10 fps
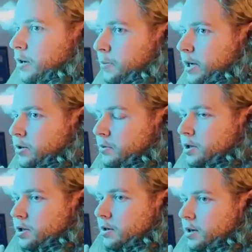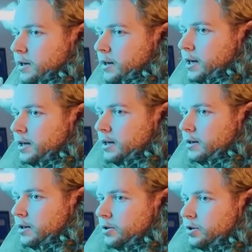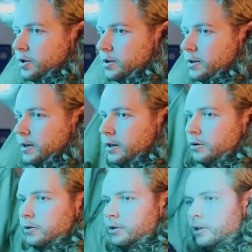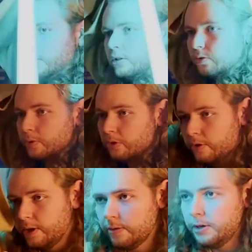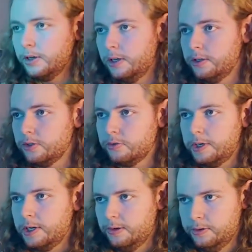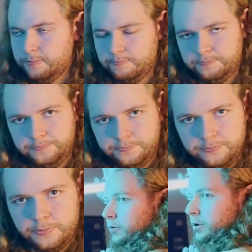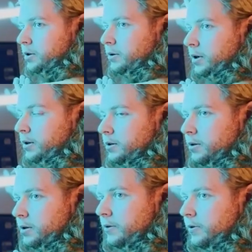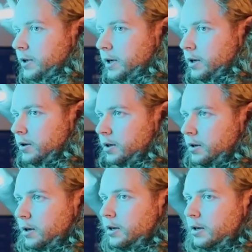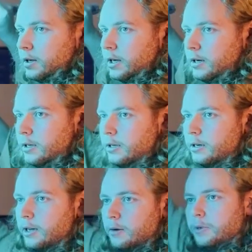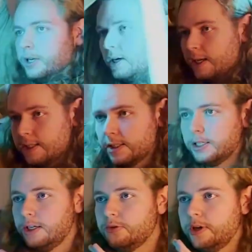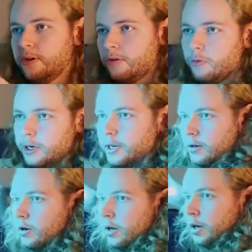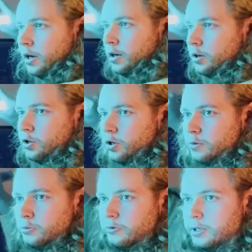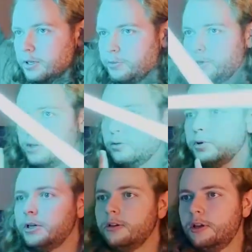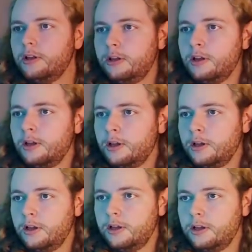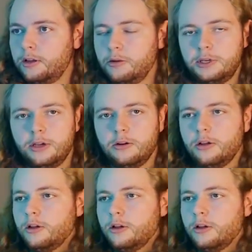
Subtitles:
Back to your position, and the head is just a little swing around, straight down. If you want to do it differently, you can, again, not make it as exaggerated on the way down. You just move the tip a little bit come down.